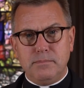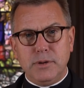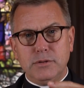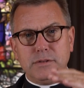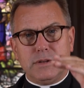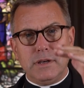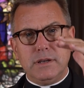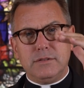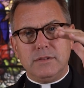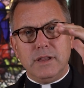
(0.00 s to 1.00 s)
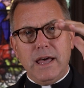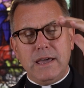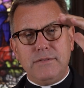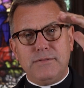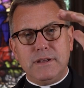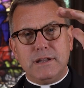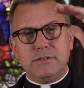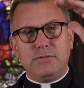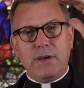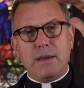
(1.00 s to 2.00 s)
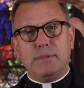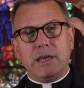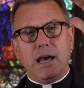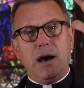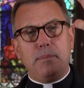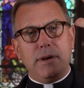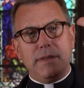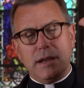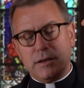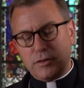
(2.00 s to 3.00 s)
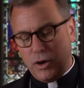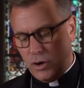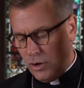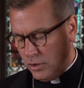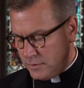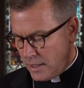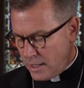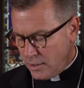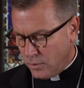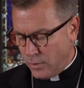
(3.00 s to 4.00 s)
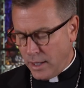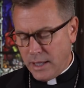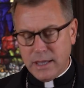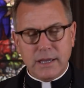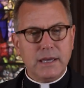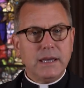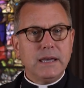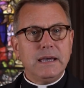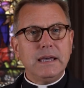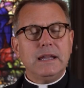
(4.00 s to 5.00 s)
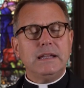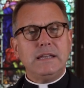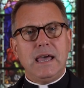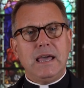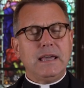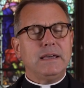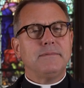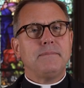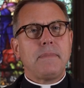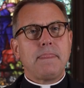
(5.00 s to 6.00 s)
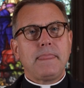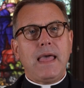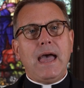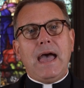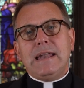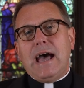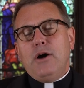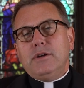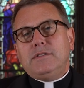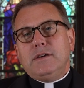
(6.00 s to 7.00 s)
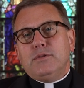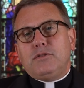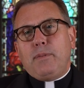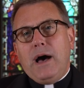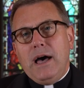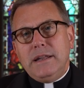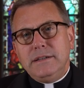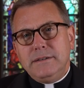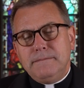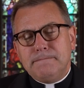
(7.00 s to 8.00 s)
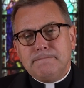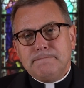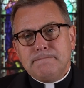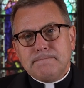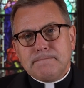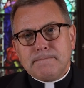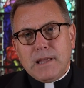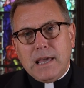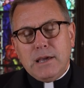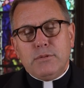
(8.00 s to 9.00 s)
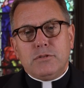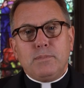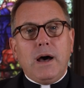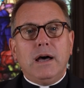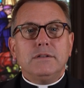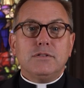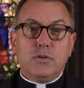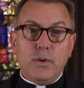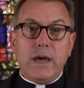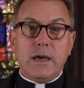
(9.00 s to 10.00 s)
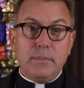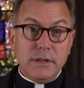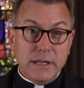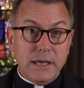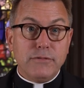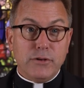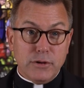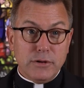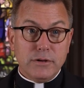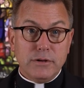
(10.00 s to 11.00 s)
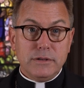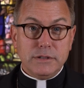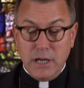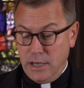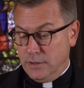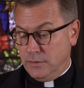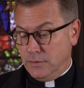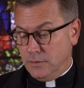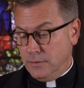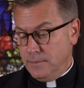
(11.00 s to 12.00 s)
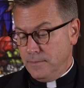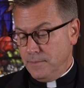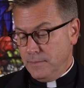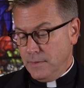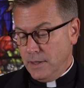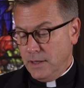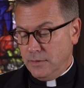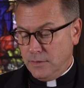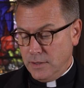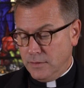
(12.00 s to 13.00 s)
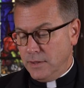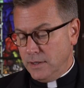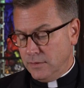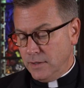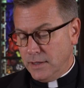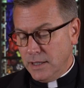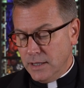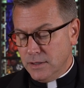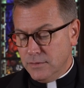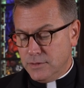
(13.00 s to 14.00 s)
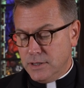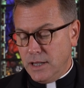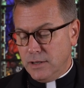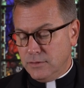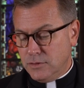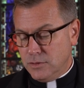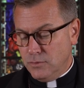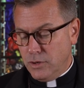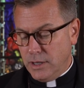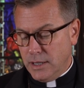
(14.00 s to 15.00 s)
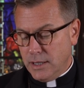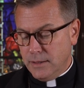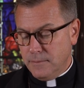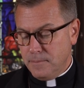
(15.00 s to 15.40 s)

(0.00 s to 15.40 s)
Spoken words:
built his life and his family up, and then it's all taken away in a day. And how does he respond? He responds the way a believer does. He says this at the end of today's reading.